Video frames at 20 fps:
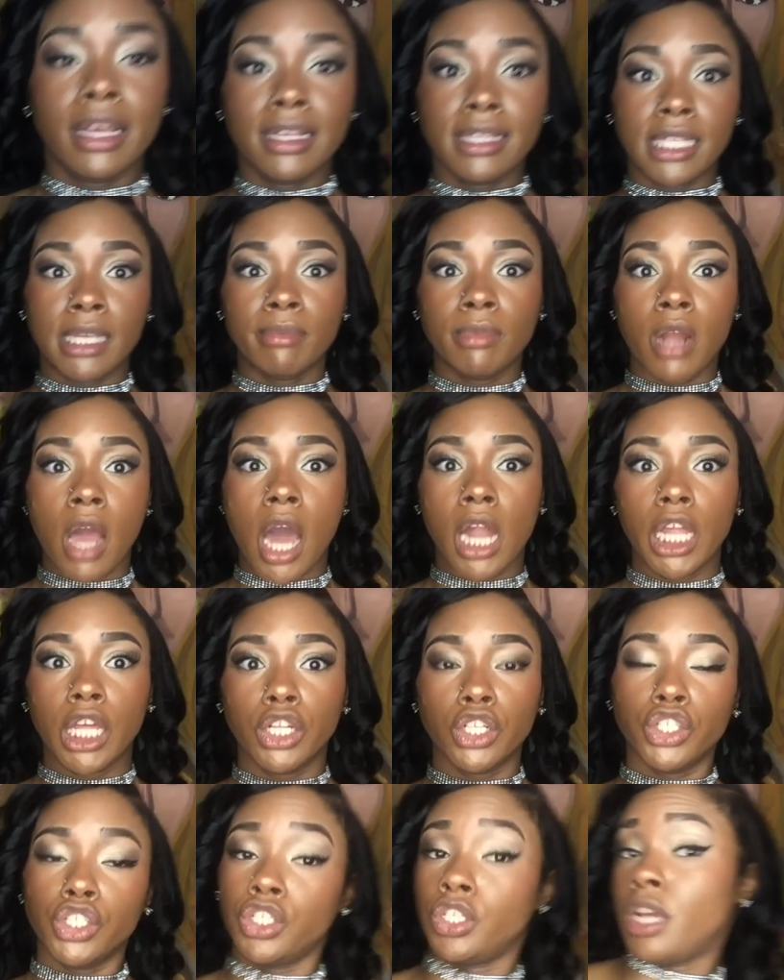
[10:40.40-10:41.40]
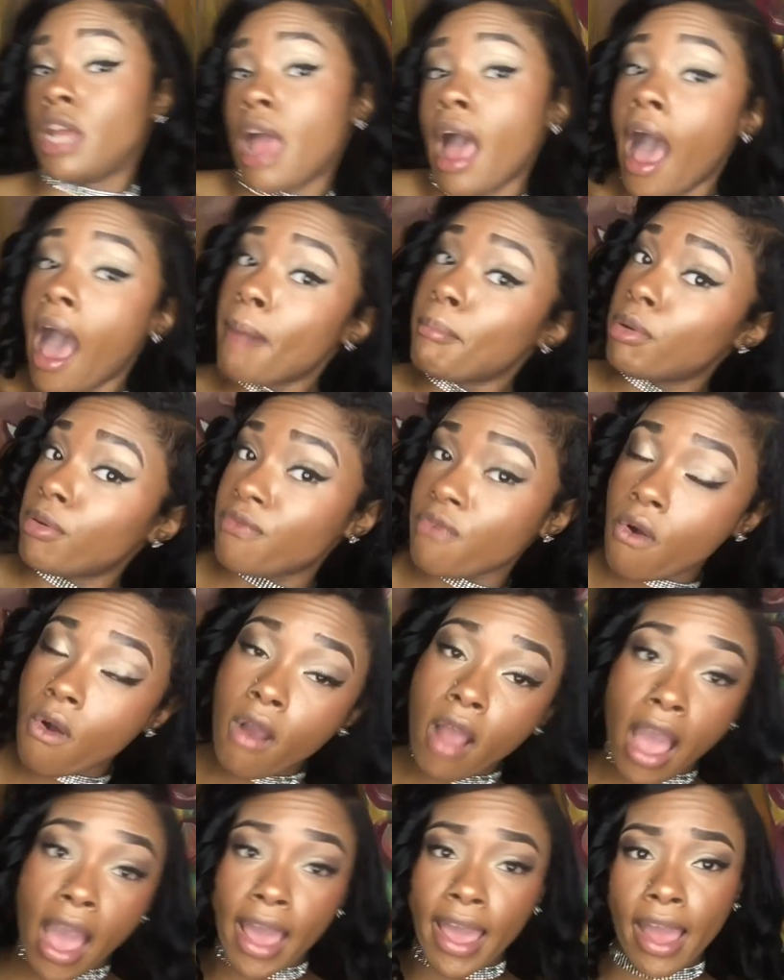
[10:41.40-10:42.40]
Some knowledge. Before
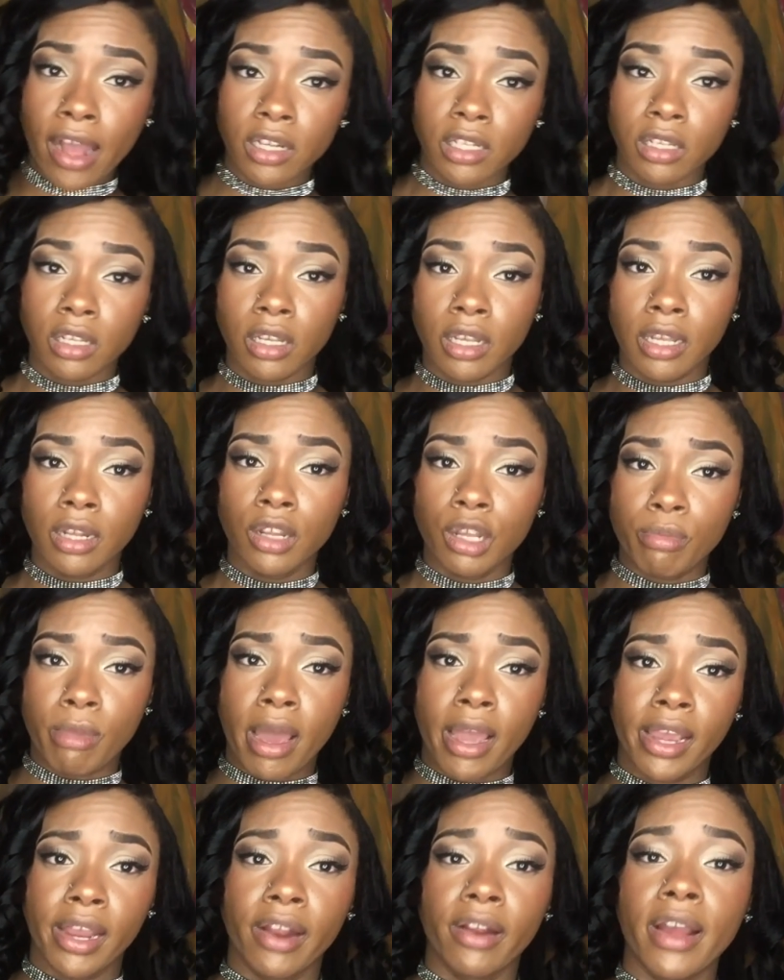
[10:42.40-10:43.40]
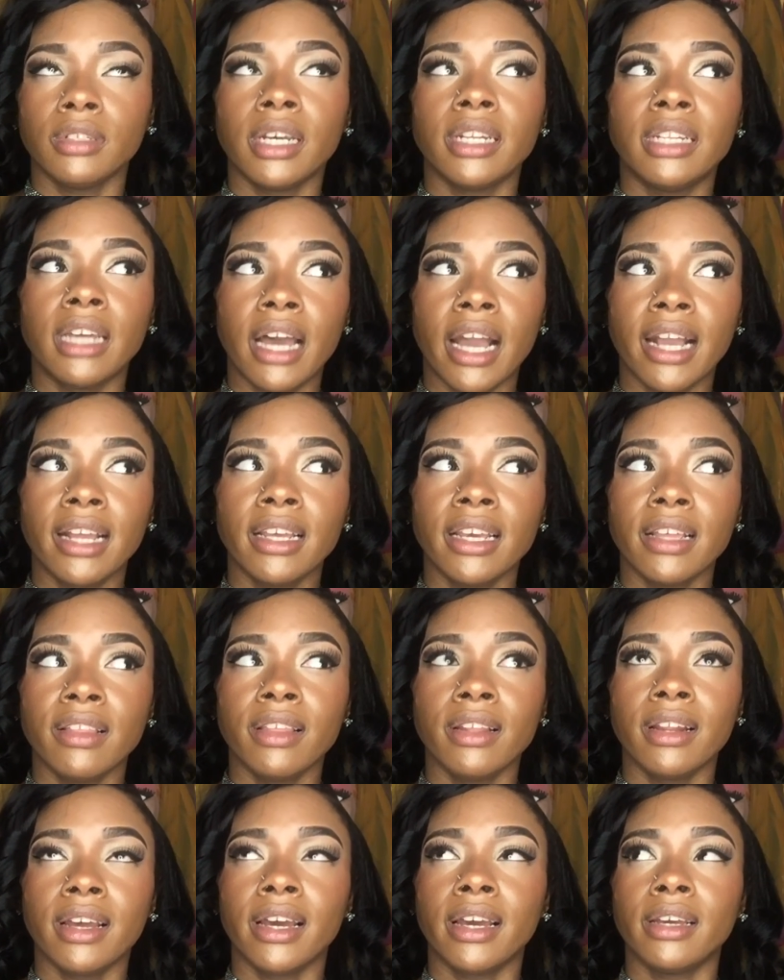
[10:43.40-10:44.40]
I actually did my hair, I dyed it,
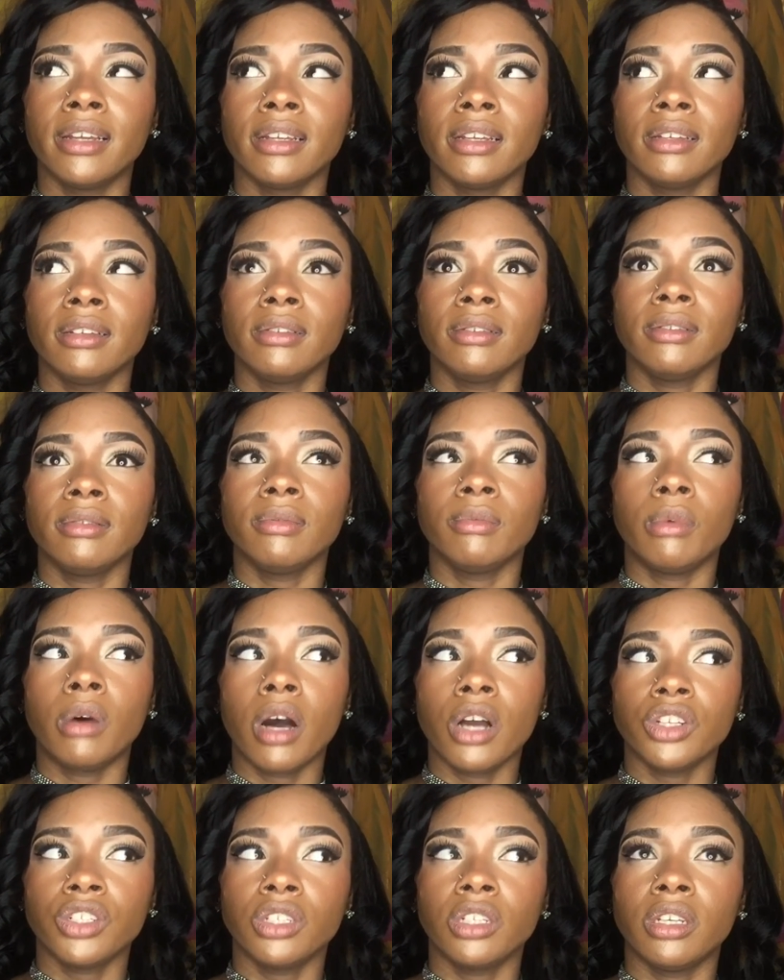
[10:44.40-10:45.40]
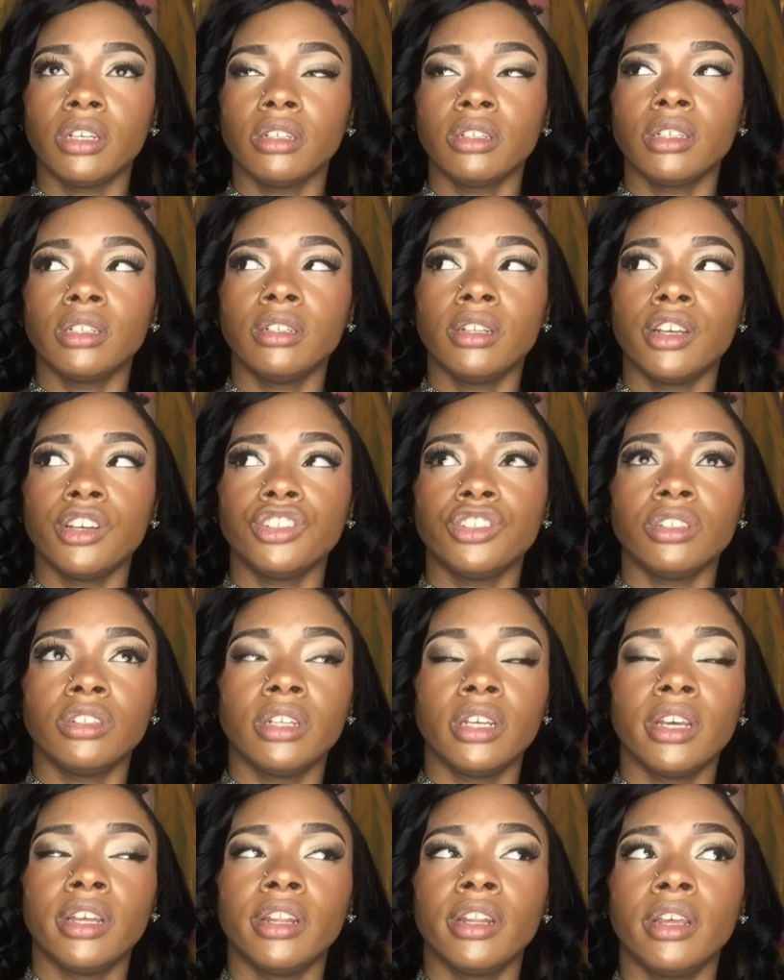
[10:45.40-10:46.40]
then I washed it, conditioned
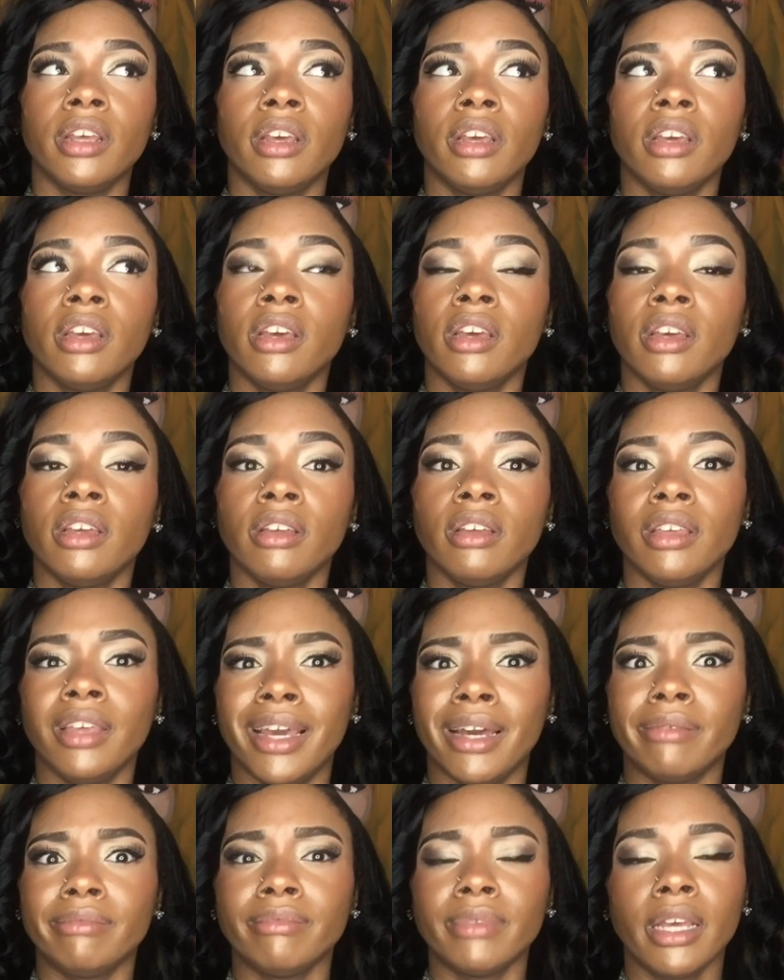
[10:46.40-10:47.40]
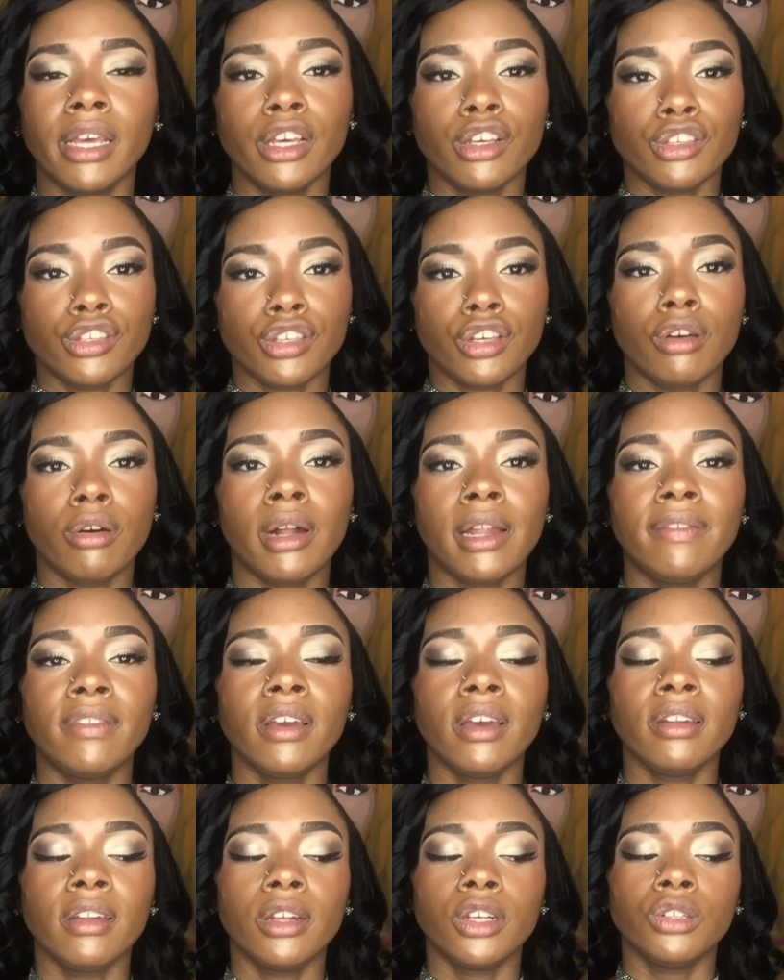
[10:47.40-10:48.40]
it. Yeah. So I left the
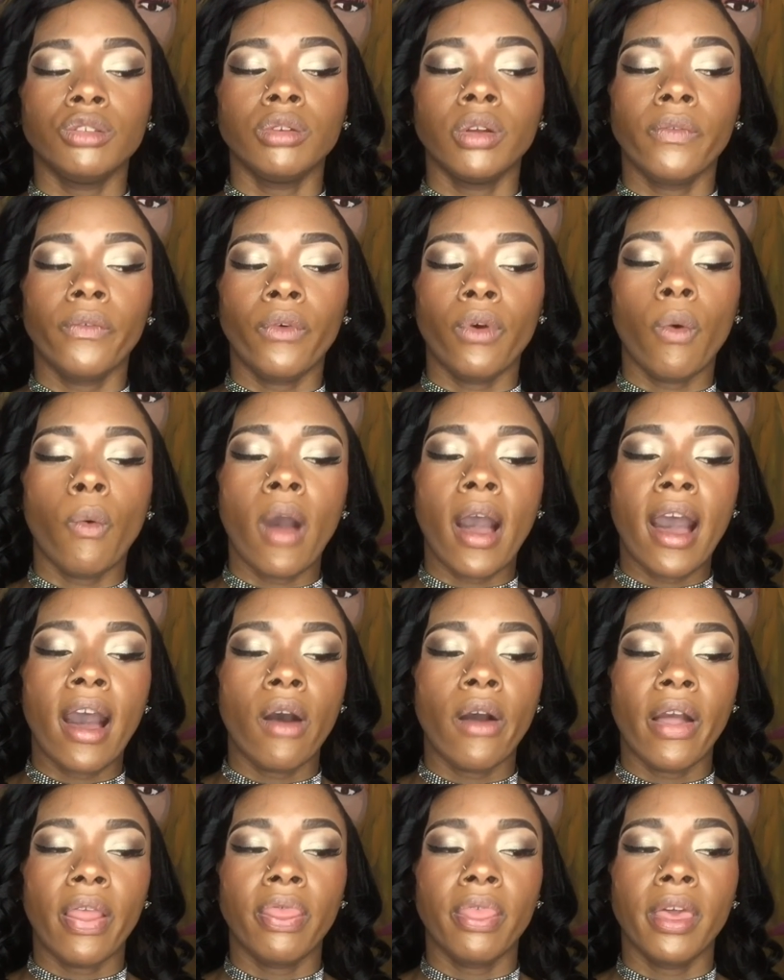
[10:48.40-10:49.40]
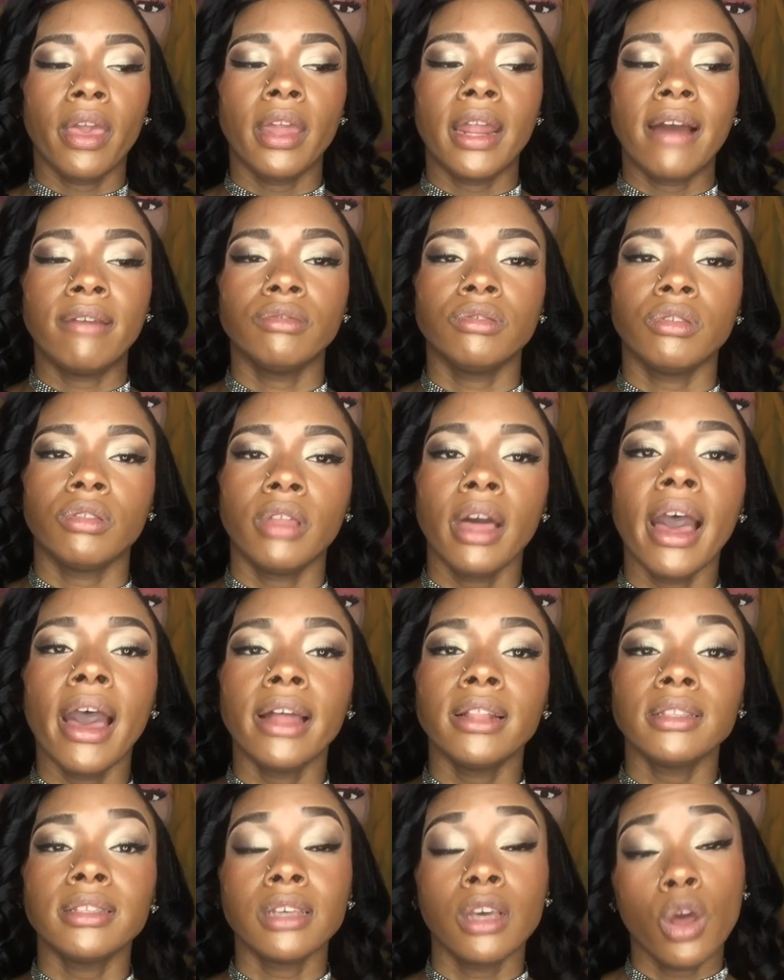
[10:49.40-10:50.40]
conditioner for a while, and then after
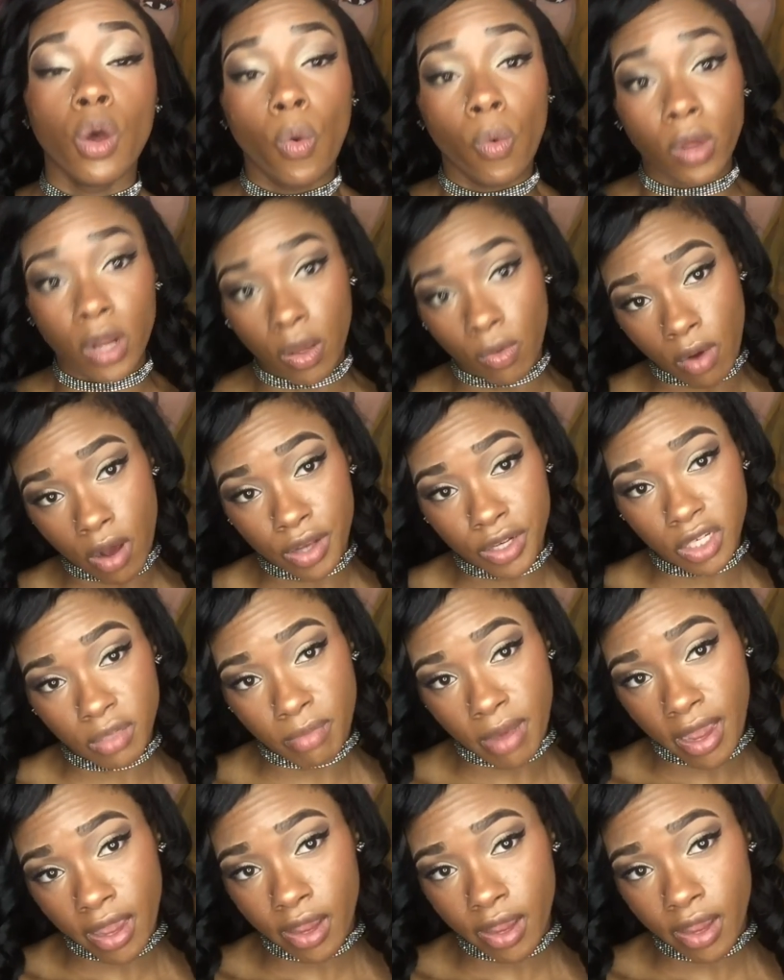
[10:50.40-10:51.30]
that, when I washed my